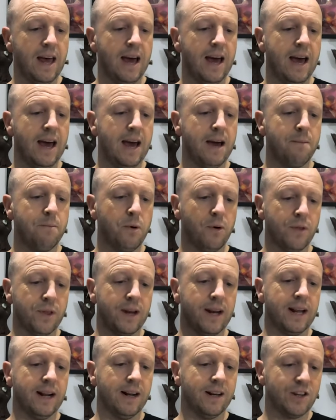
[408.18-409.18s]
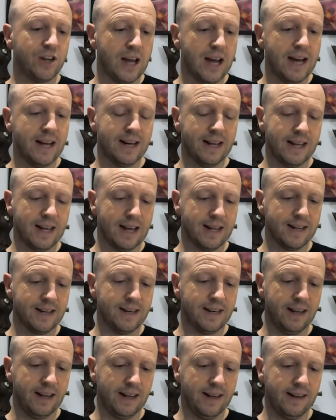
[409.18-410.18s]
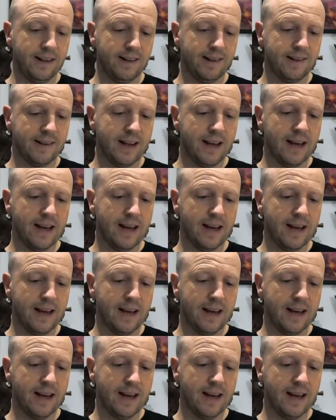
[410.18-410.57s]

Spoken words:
both in English and in Cantonese,